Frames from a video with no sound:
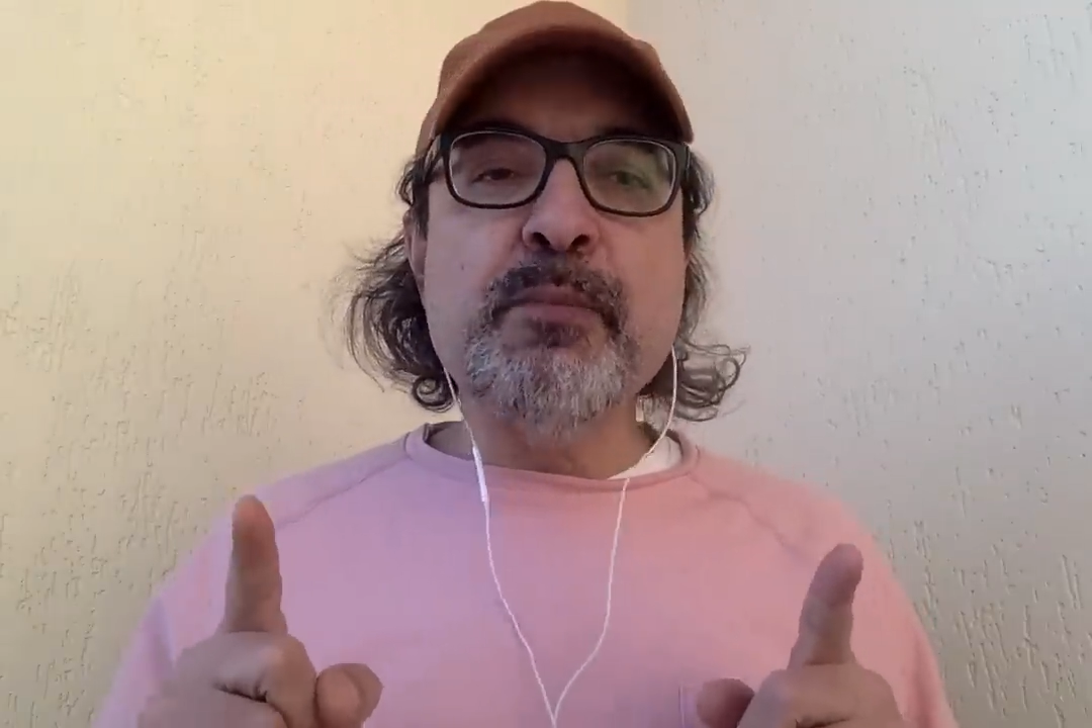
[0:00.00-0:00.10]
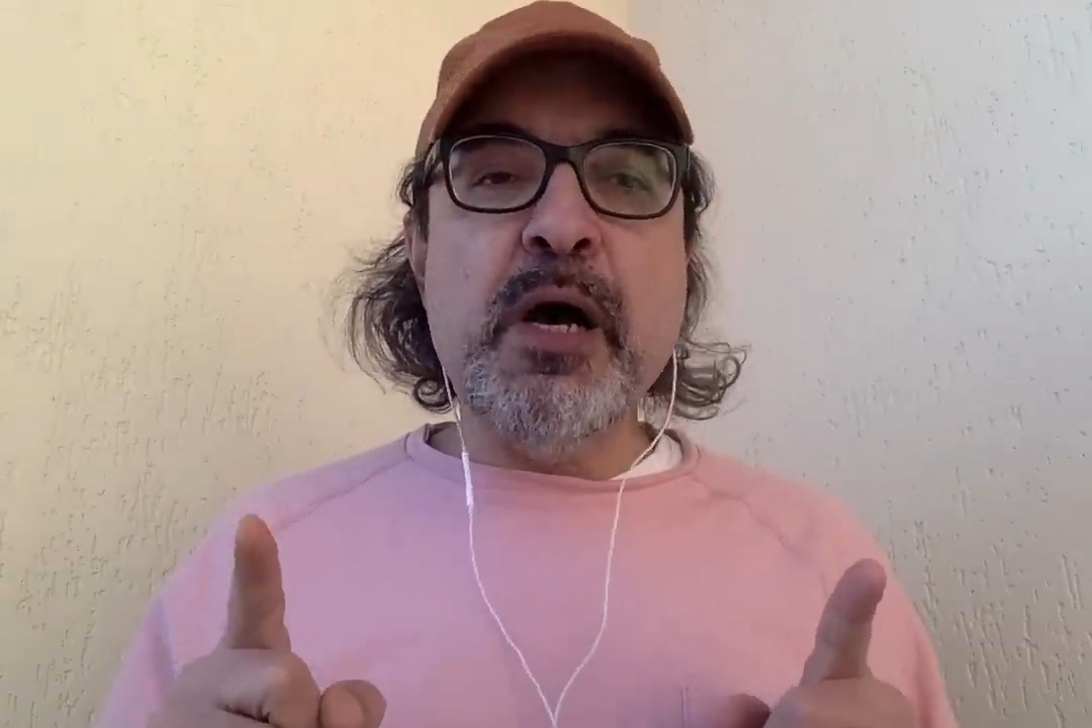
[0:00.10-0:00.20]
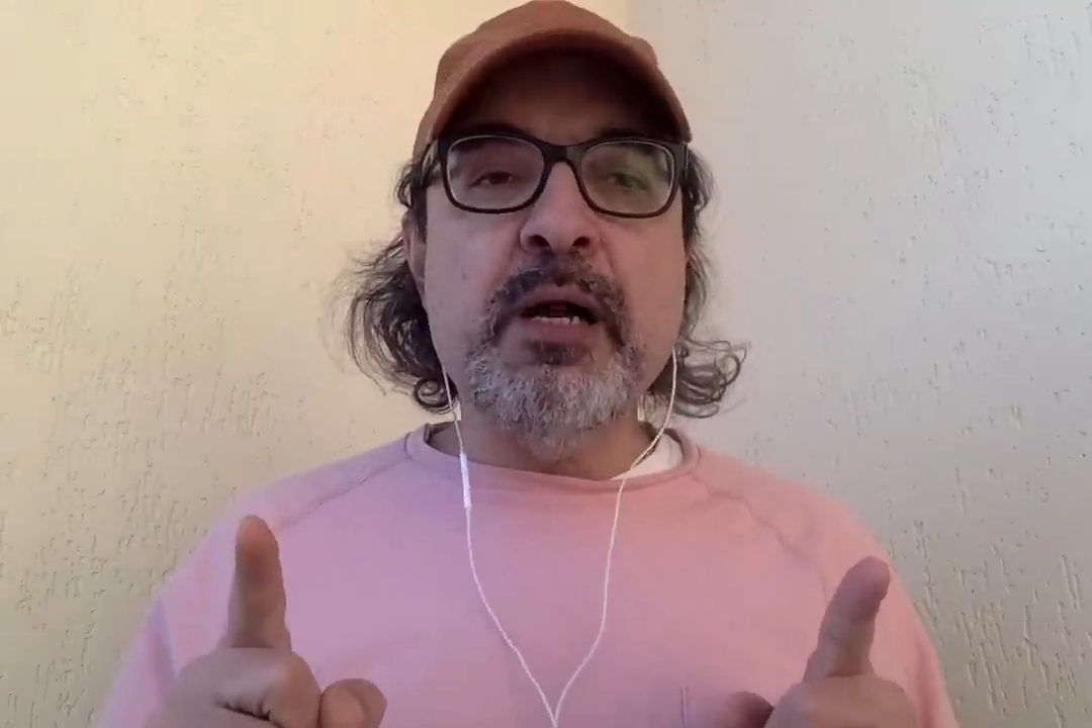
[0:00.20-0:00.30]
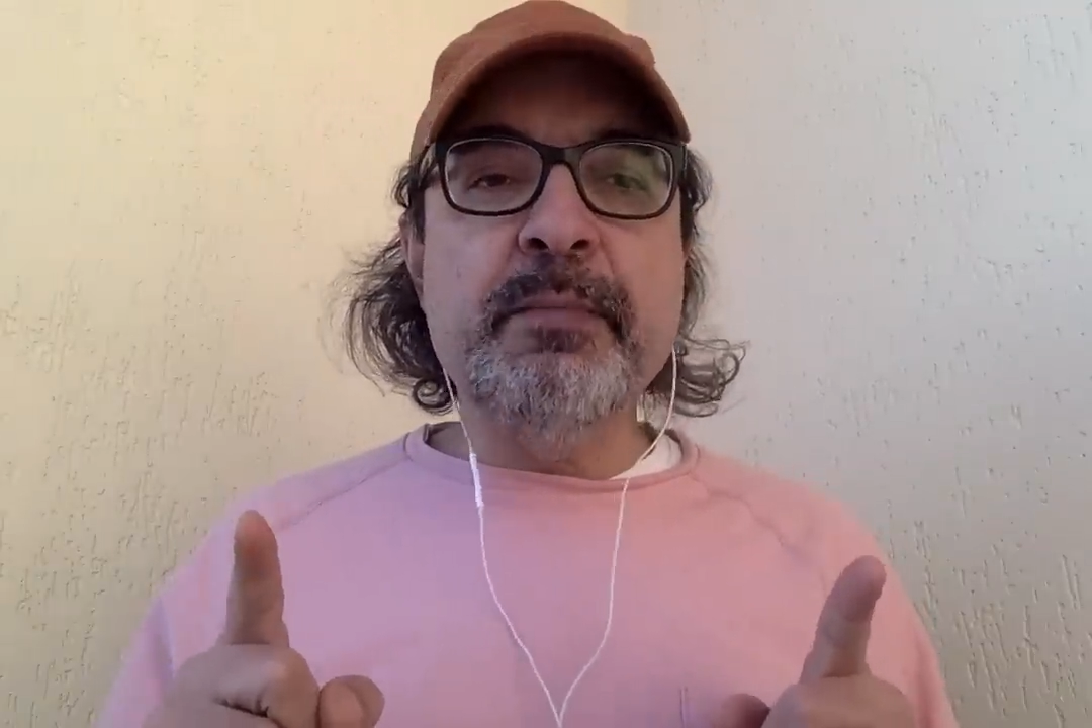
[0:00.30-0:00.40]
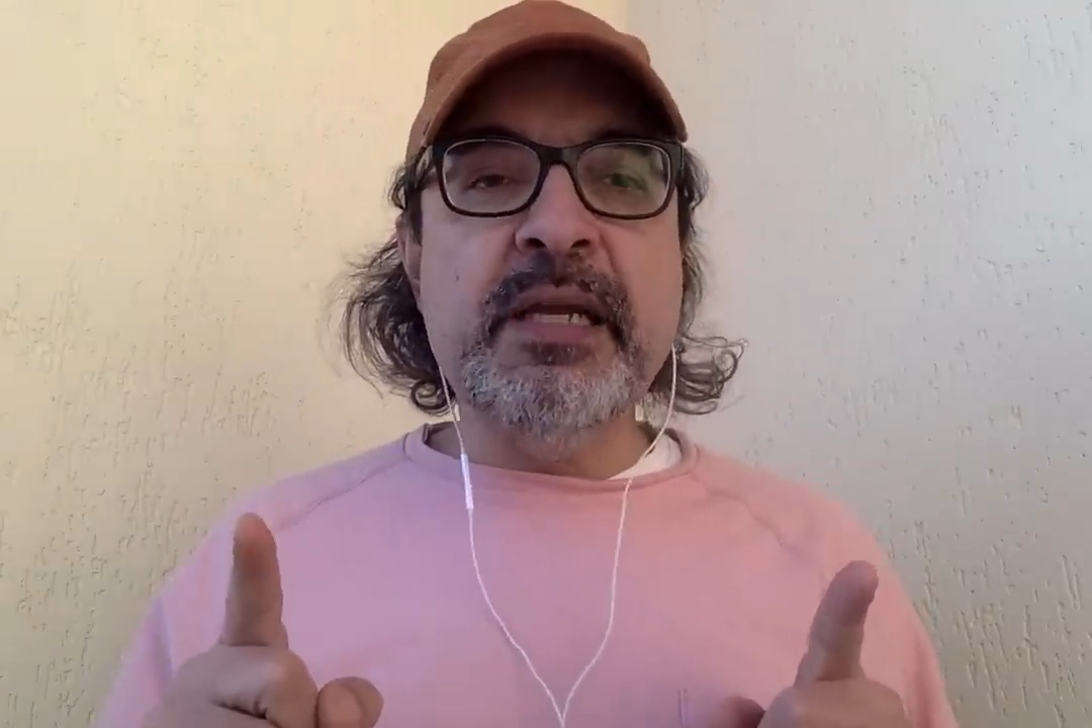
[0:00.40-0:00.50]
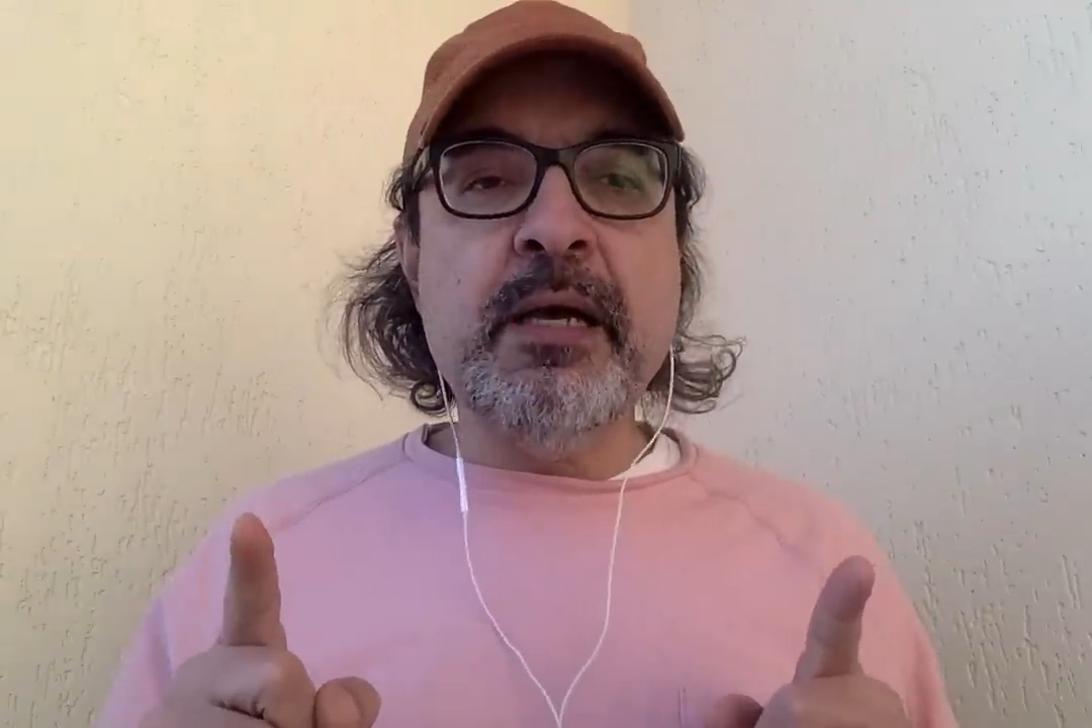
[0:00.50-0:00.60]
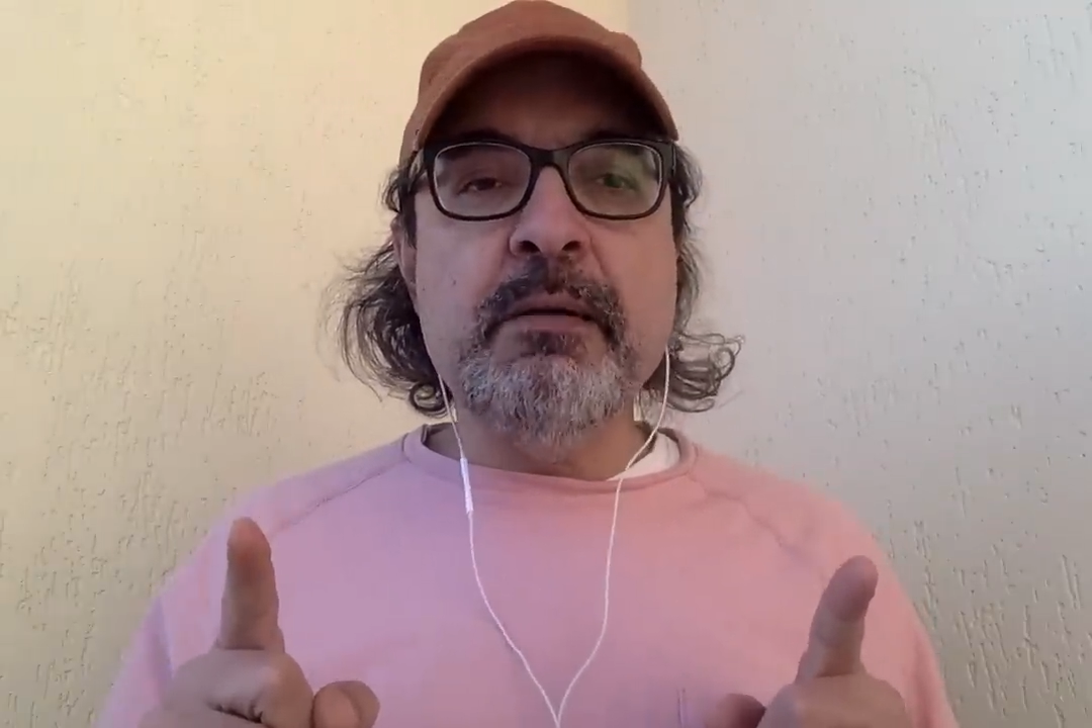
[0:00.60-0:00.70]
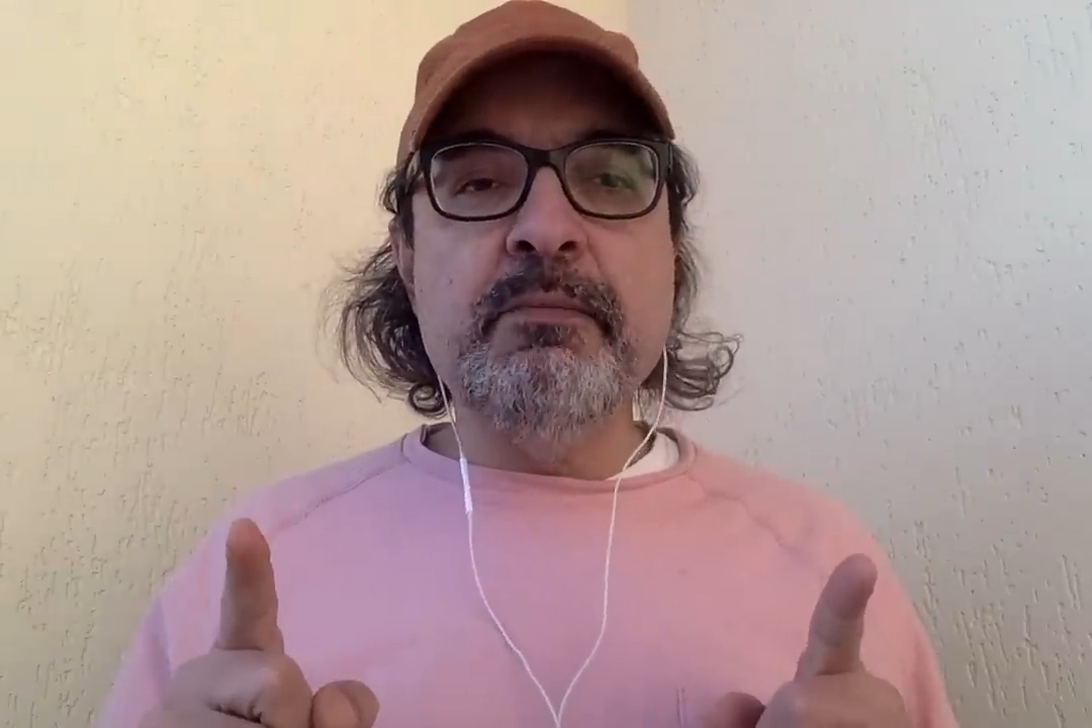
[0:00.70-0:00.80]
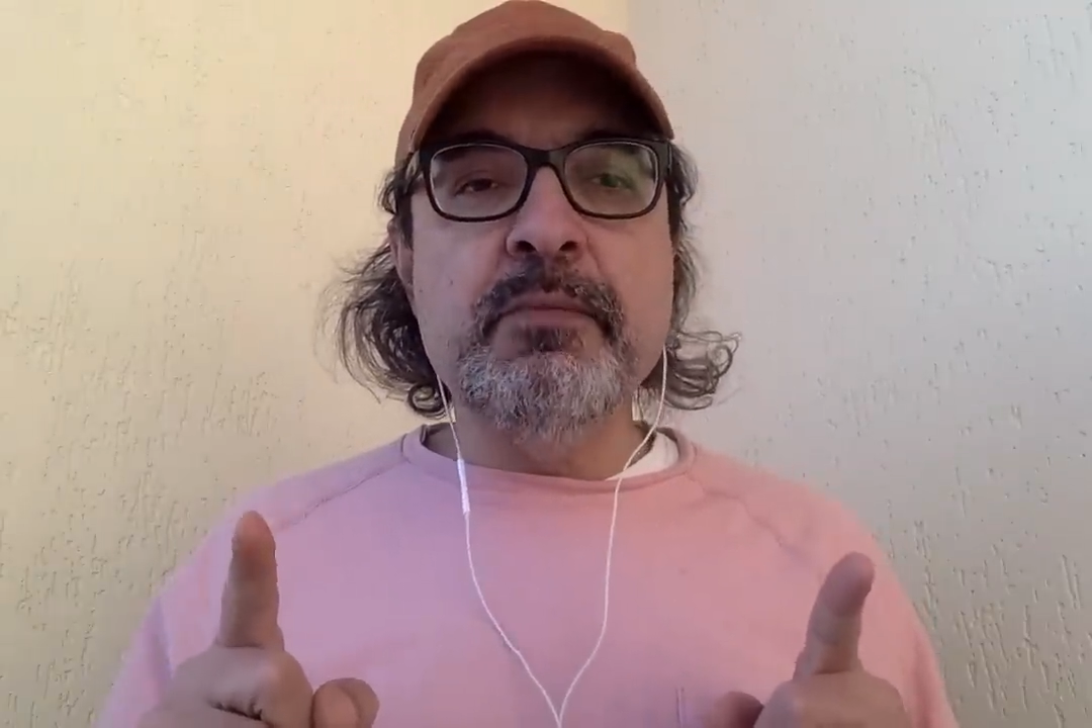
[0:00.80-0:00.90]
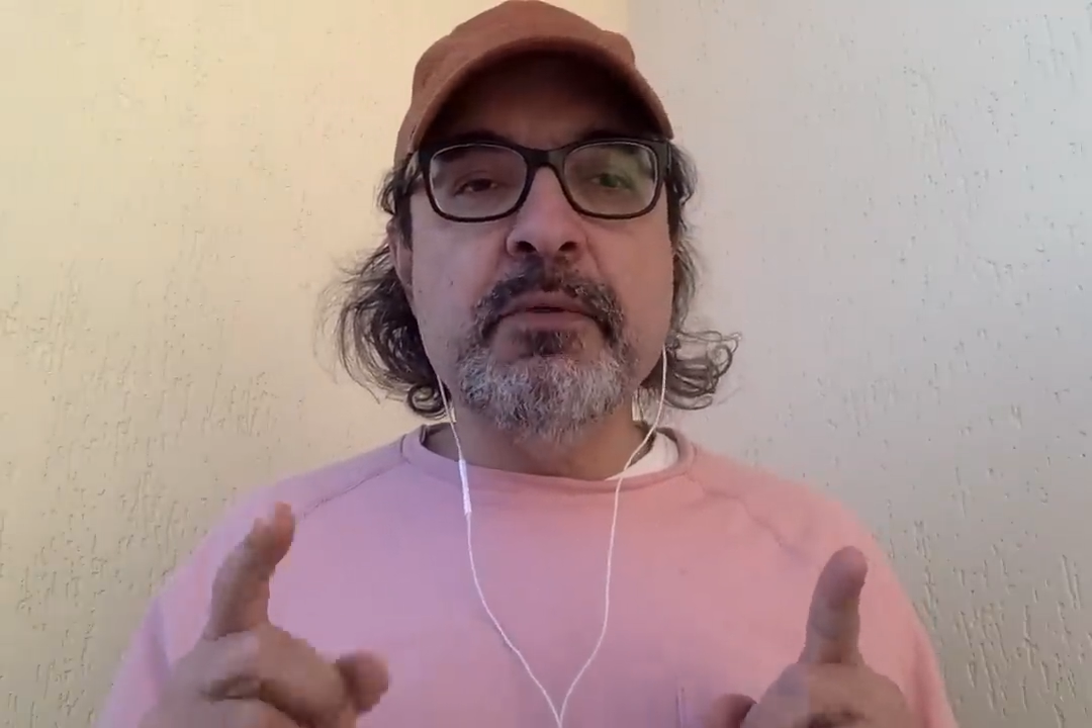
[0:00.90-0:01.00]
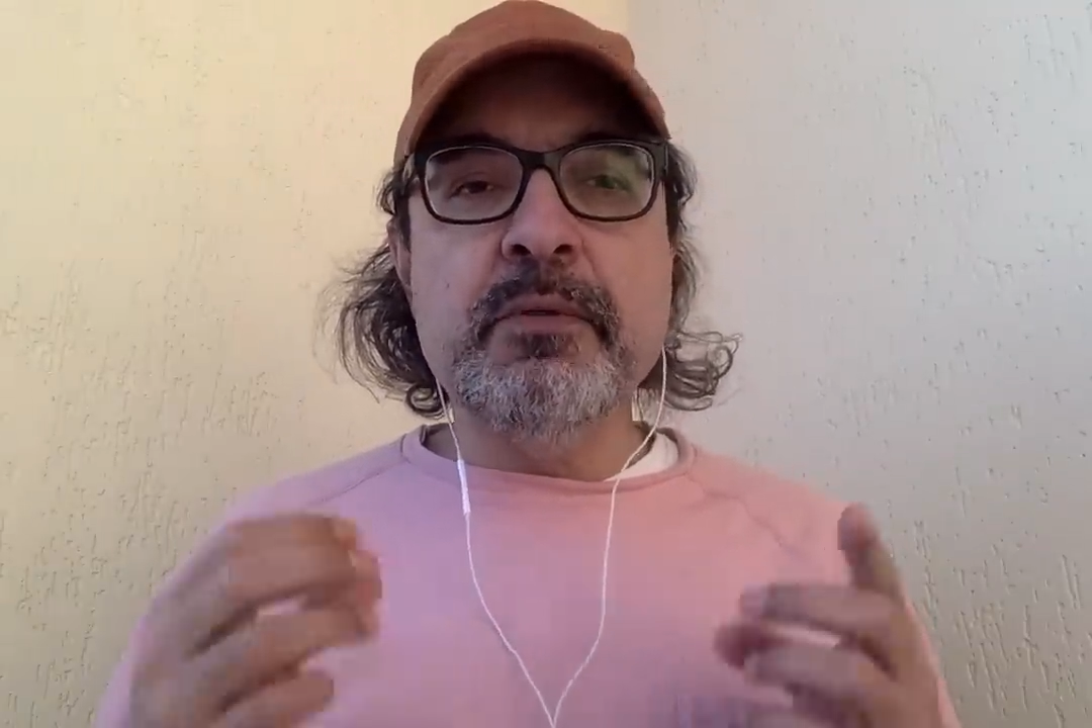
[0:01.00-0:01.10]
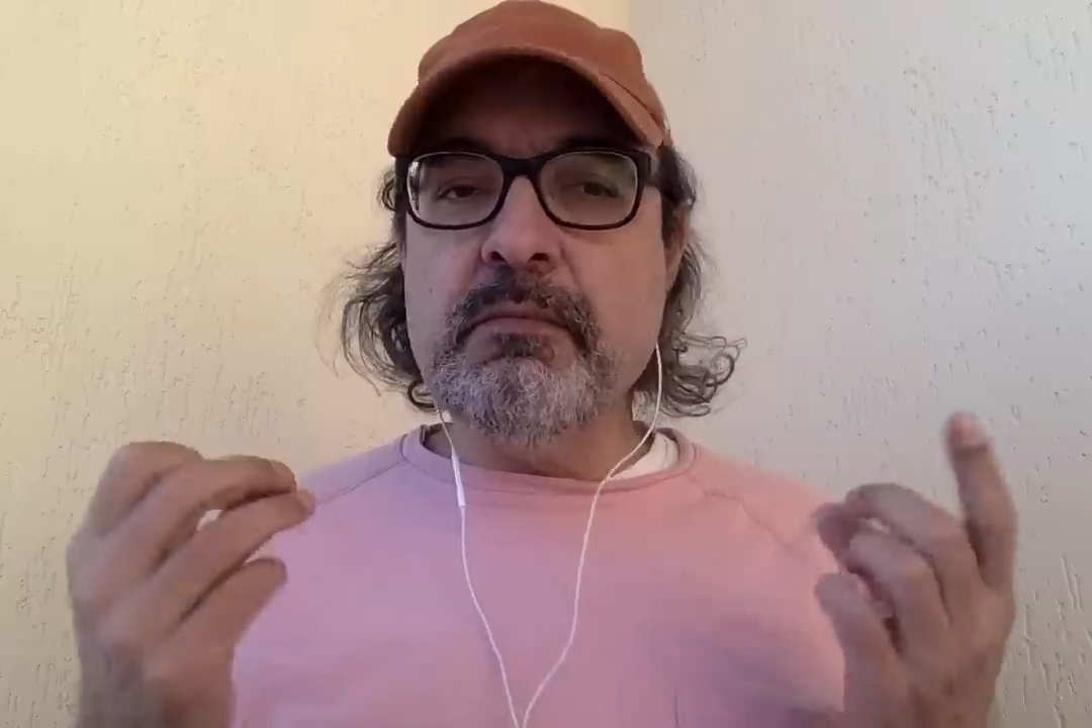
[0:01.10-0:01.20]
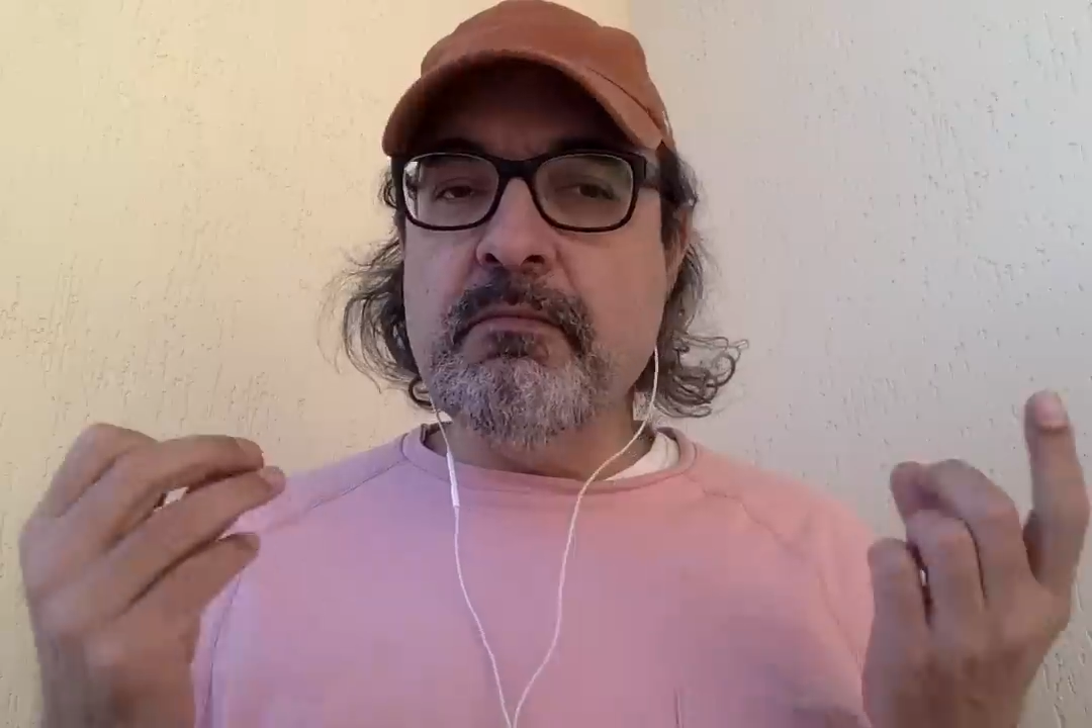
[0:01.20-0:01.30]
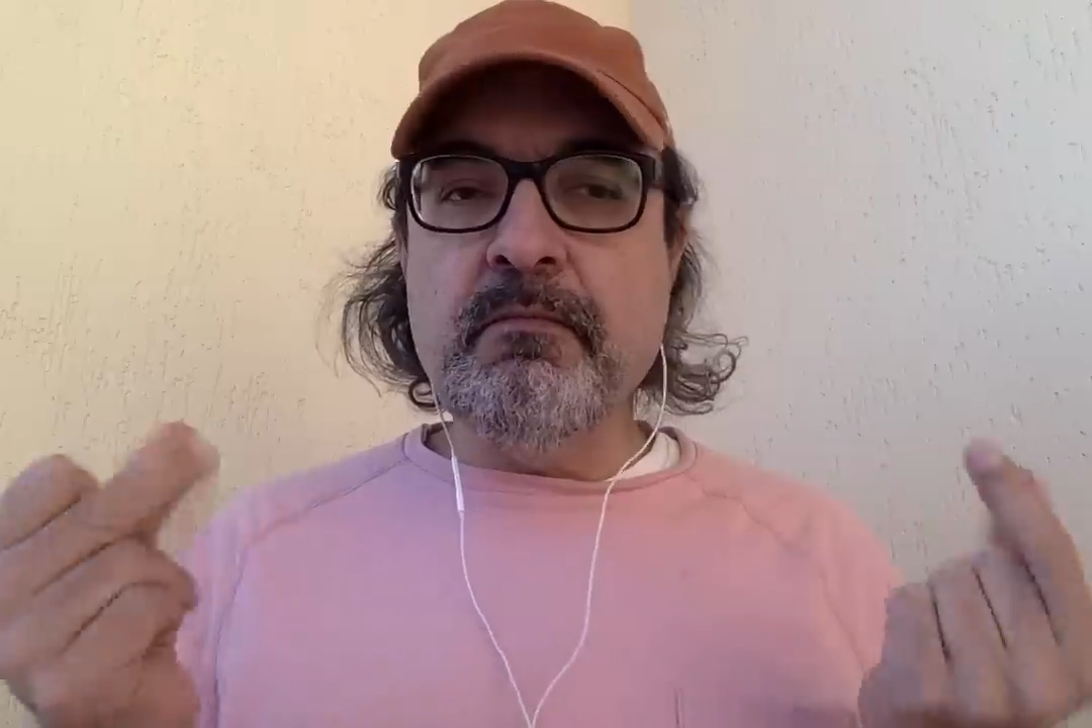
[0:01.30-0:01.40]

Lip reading: bond becomes